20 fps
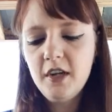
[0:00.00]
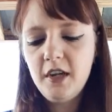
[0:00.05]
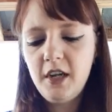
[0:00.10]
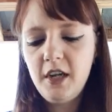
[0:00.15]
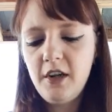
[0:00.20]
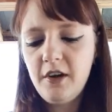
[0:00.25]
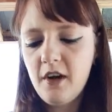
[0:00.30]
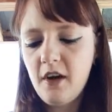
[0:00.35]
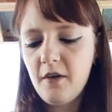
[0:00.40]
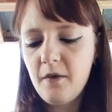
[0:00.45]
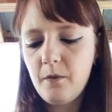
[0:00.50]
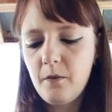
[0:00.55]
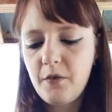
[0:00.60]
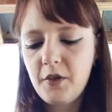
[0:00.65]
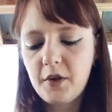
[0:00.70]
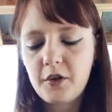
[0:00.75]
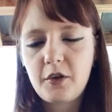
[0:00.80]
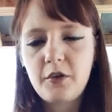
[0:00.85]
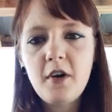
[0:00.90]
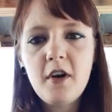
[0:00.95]

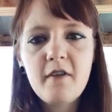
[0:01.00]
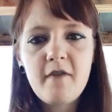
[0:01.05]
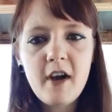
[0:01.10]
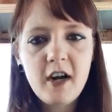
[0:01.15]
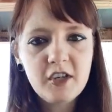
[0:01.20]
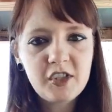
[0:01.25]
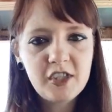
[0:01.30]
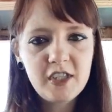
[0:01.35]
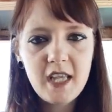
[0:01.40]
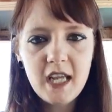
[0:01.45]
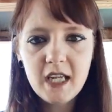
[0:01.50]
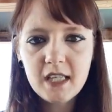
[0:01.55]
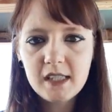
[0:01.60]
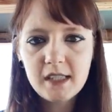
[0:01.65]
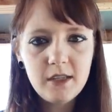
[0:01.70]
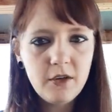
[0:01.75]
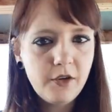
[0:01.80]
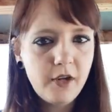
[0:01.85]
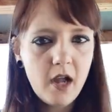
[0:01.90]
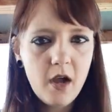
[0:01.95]
the coronavirus thing is
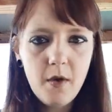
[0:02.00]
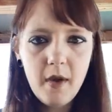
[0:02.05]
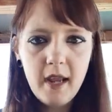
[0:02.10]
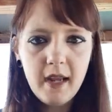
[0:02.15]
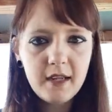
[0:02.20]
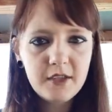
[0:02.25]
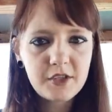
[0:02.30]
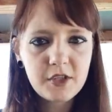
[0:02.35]
still going,